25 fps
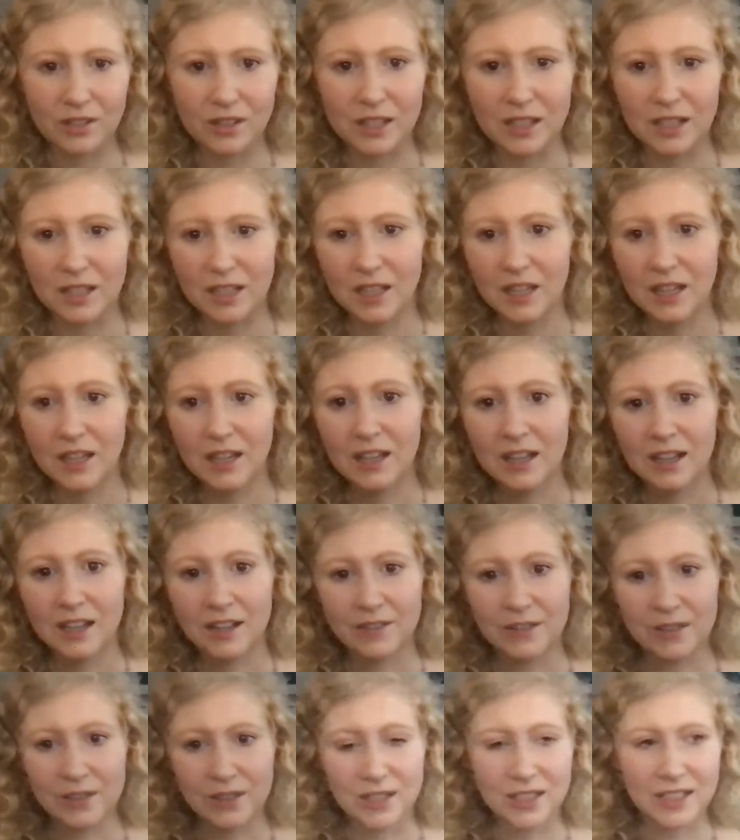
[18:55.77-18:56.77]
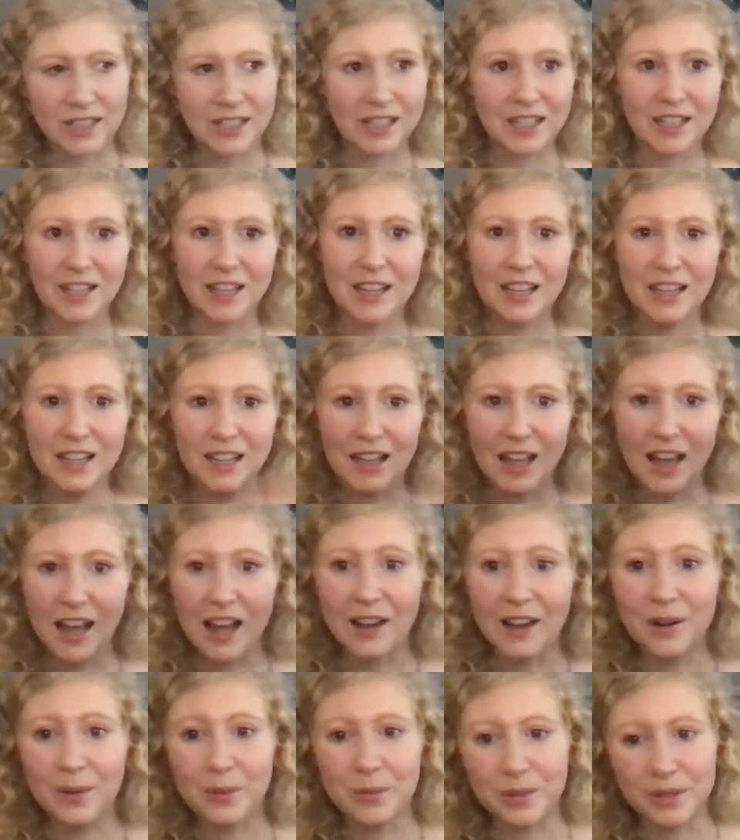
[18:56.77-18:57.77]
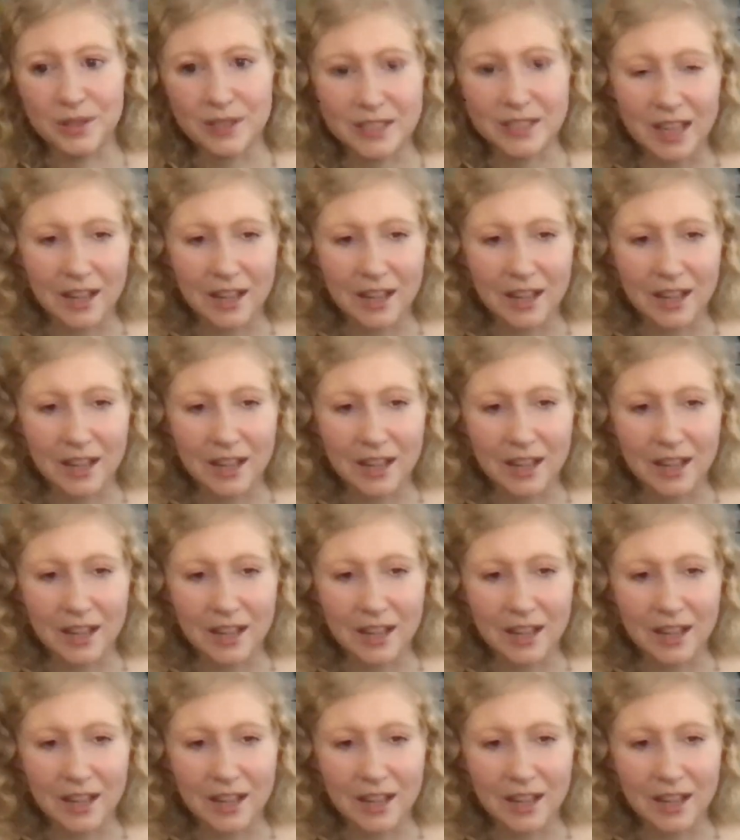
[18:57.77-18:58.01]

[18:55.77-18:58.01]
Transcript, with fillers: Like if you see animals